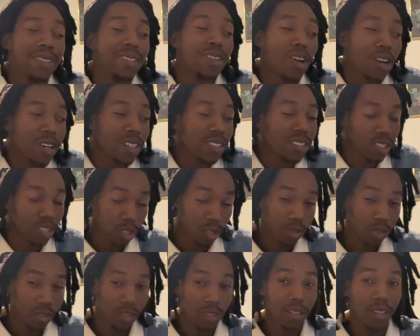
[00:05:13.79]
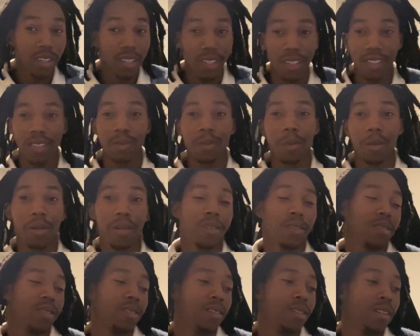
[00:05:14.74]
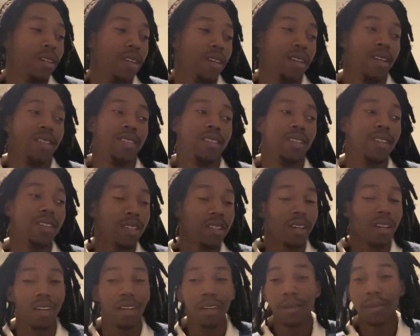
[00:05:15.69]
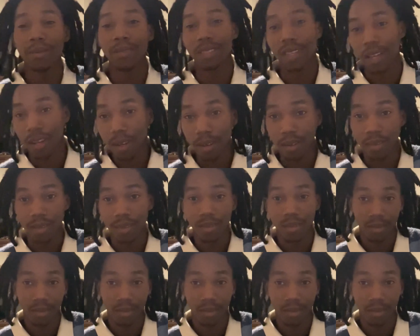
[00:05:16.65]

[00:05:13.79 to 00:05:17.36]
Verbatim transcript: darkest secrets is, bro. Until it comes out.